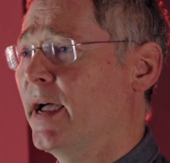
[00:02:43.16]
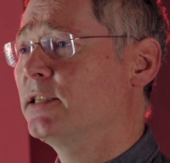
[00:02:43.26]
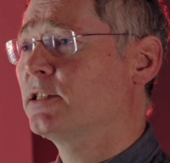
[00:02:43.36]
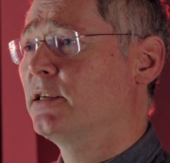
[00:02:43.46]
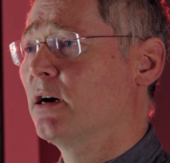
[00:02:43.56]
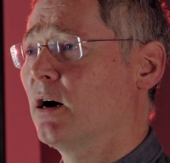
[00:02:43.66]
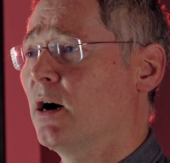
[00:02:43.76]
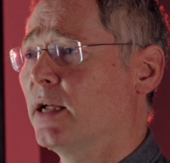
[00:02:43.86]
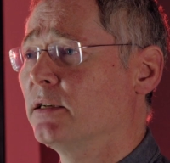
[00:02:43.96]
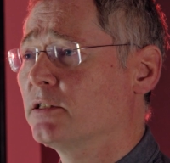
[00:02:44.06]

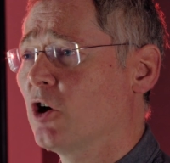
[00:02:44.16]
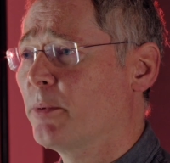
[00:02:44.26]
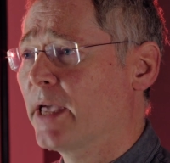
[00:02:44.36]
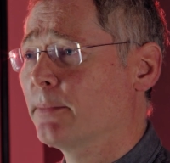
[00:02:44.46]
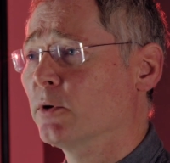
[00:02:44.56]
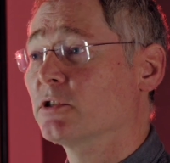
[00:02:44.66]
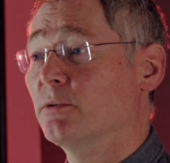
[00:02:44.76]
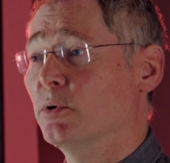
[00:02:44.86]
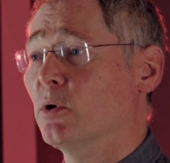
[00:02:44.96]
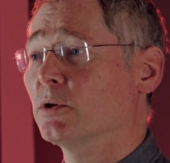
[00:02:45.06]
HDR and Dolby Atmos
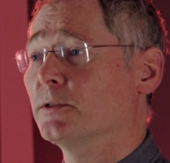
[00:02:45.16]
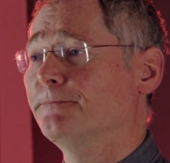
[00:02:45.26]
support.